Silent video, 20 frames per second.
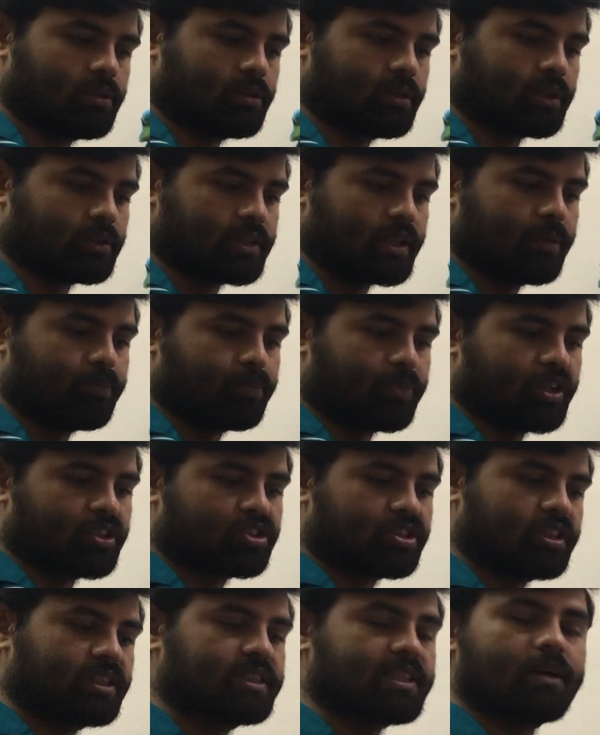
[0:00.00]
The same
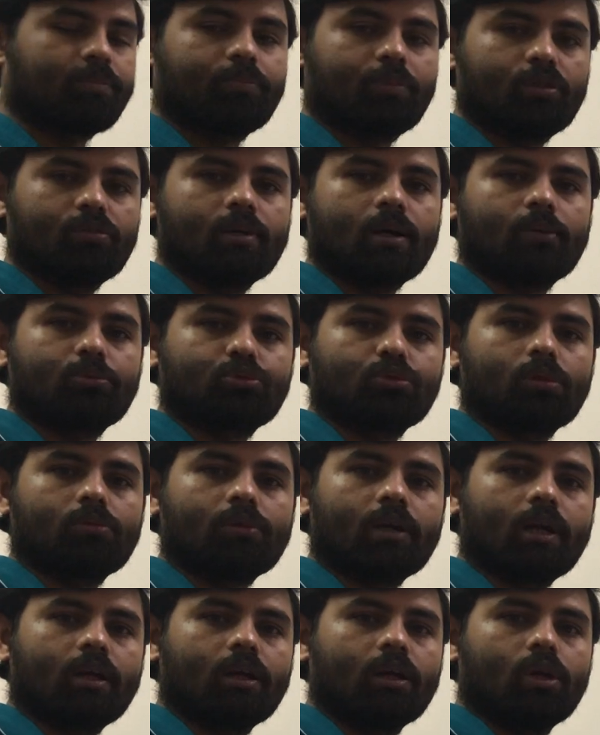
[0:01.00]
first example we have solved,
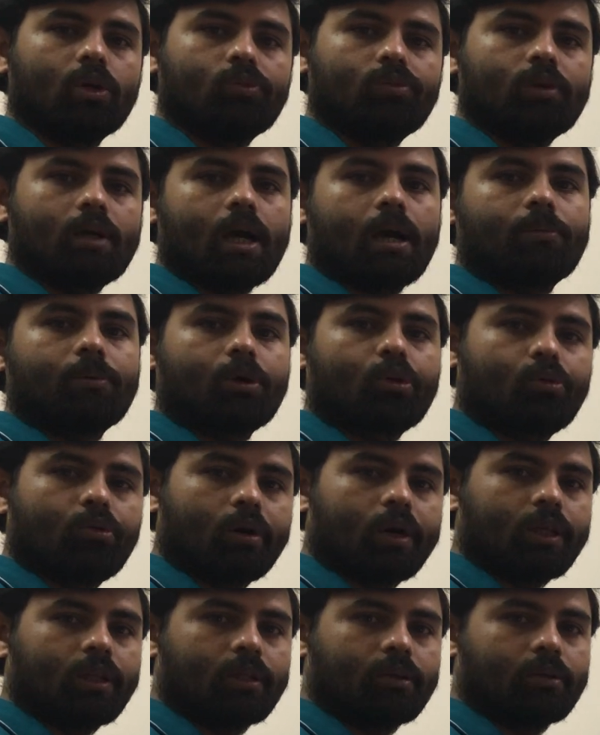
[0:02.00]
right? We have a
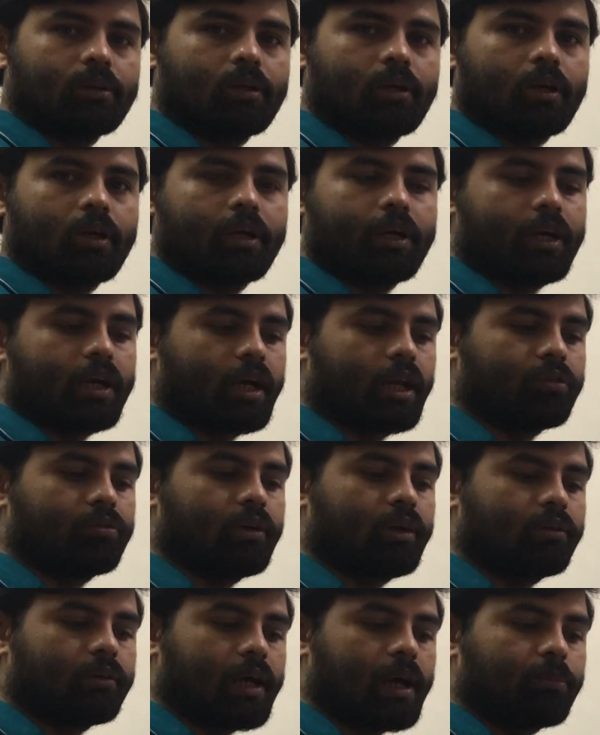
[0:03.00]
coin, and
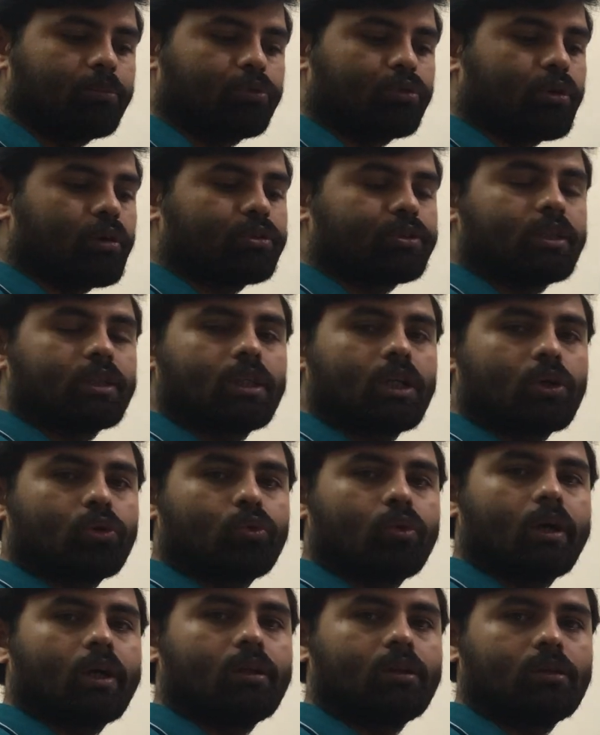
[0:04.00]
when I am tossing the
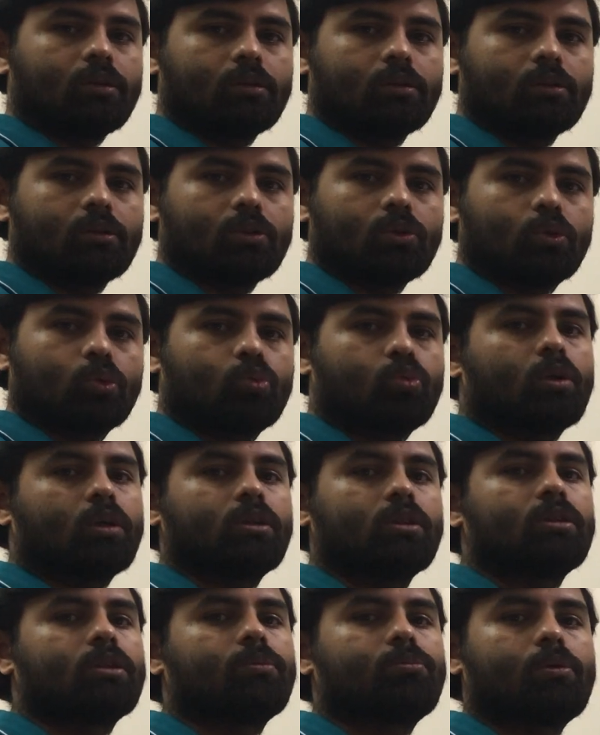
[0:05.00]
coin, so what
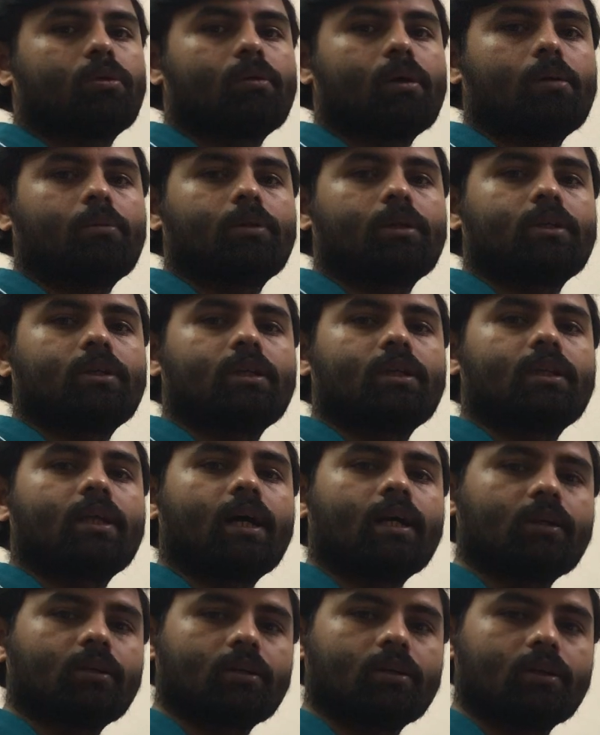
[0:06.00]
is the probability
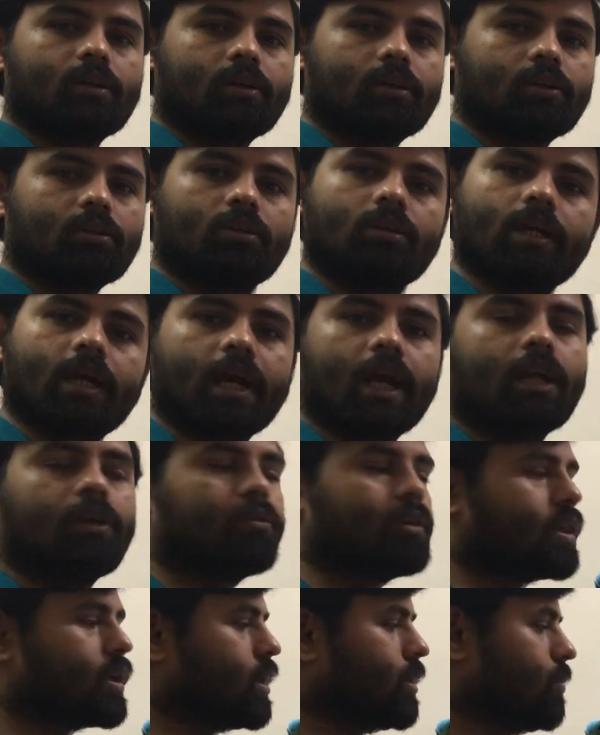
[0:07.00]
that the head
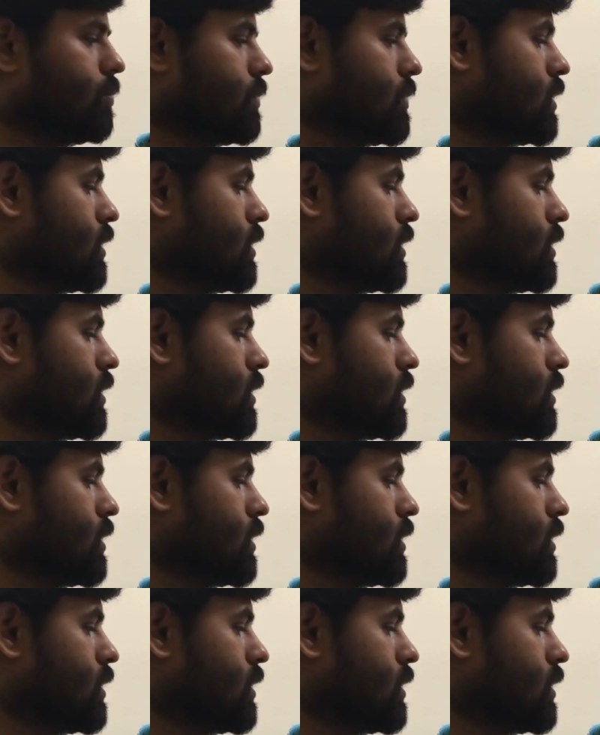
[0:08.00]
will come?